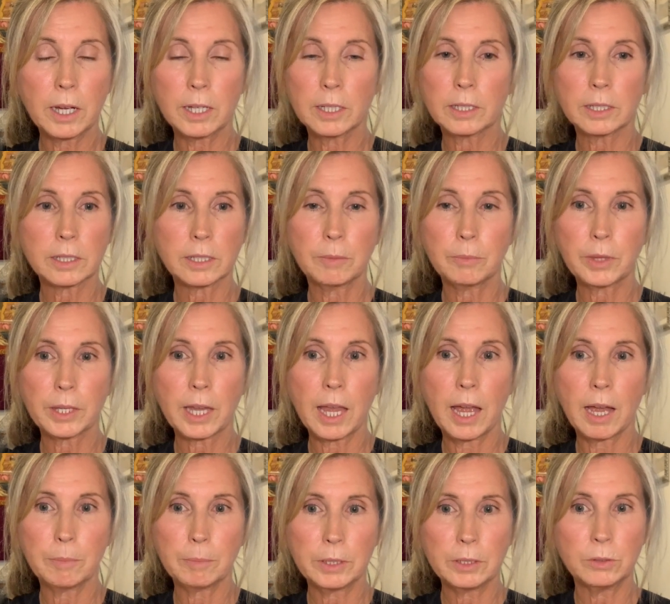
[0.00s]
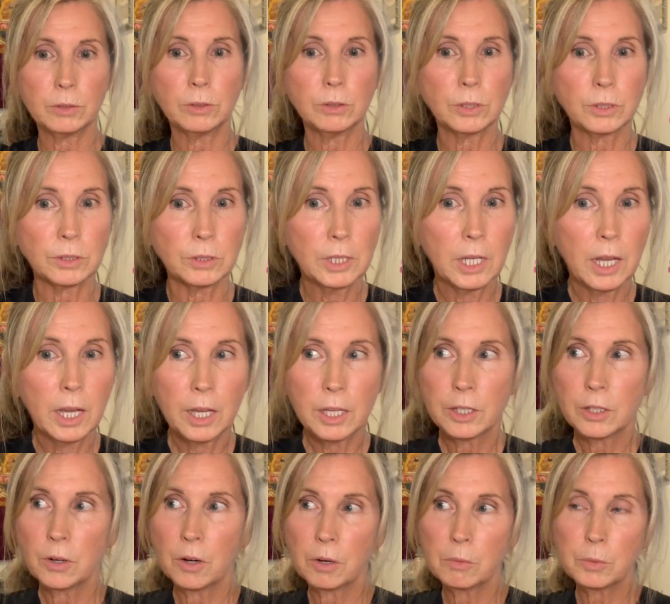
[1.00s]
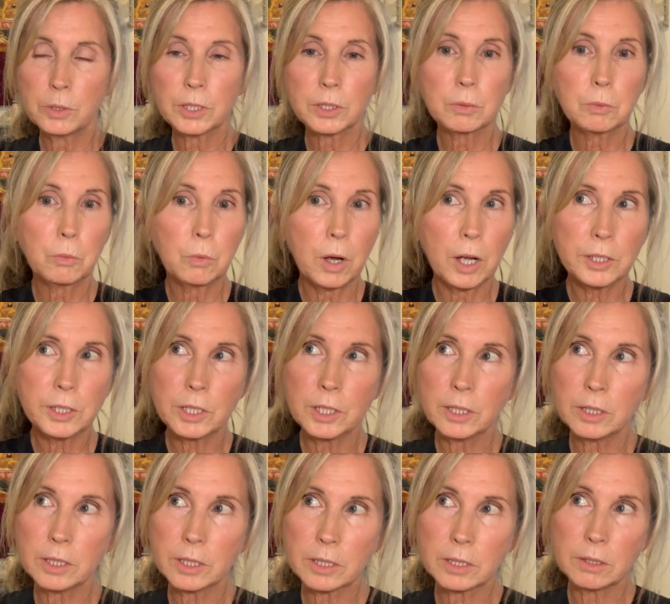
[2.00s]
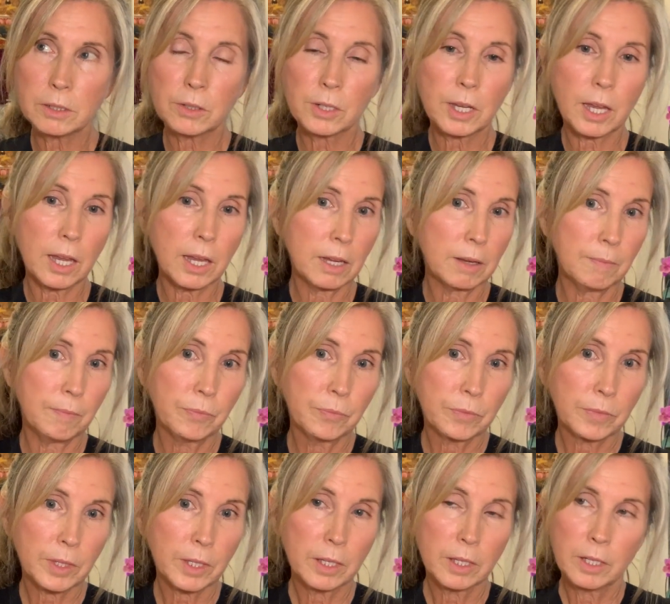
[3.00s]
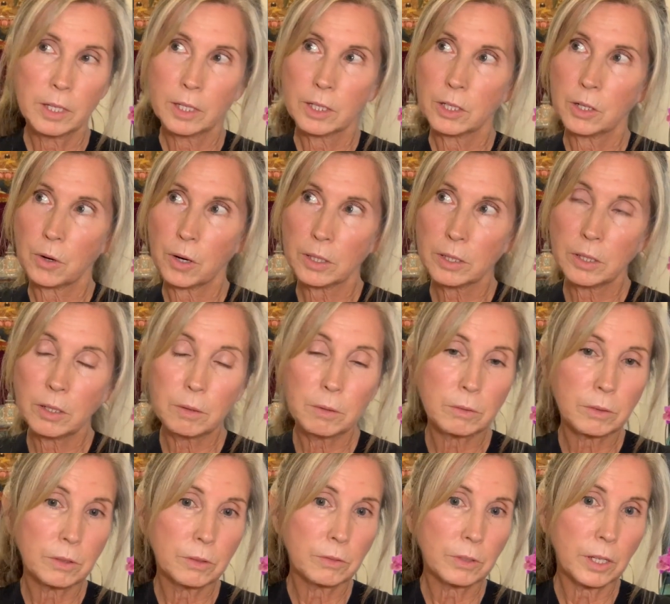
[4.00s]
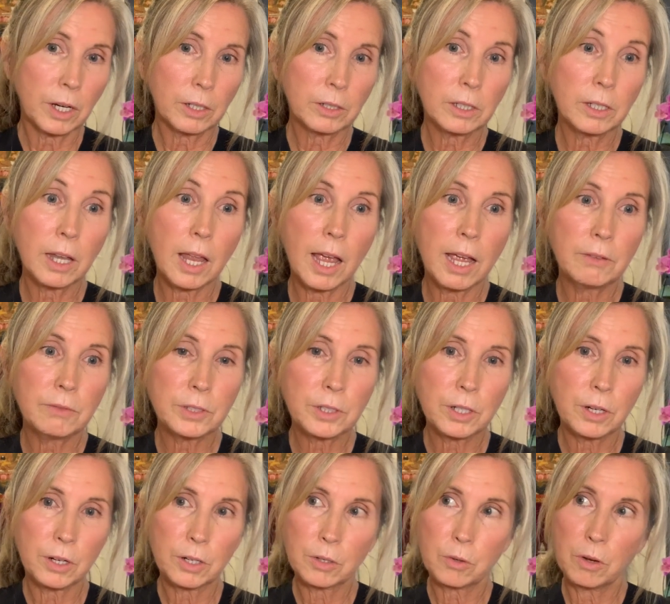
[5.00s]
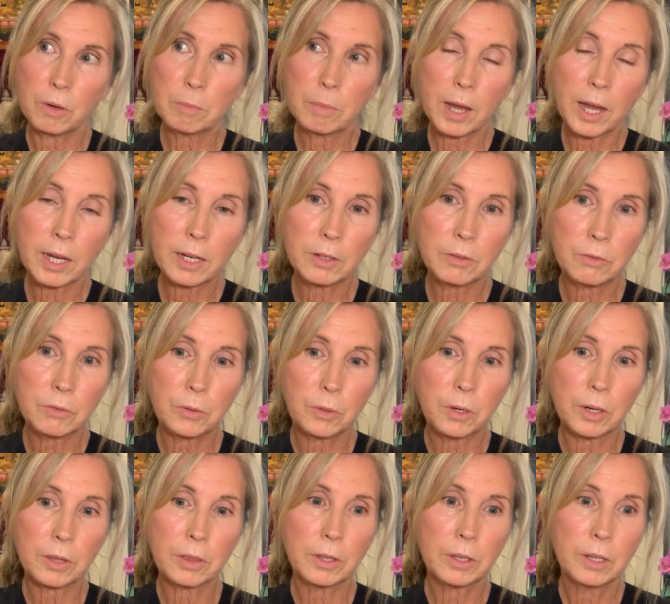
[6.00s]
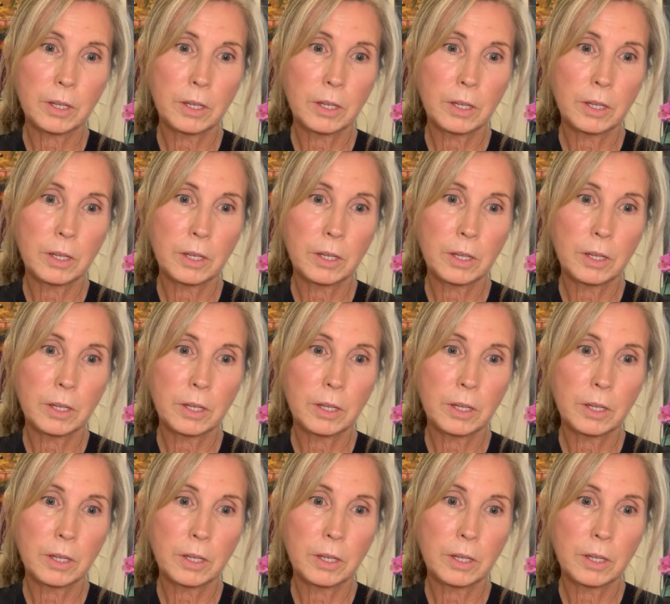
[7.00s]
because something happened. Oh no, and we're just watching this little game, our little avatar going back and forth,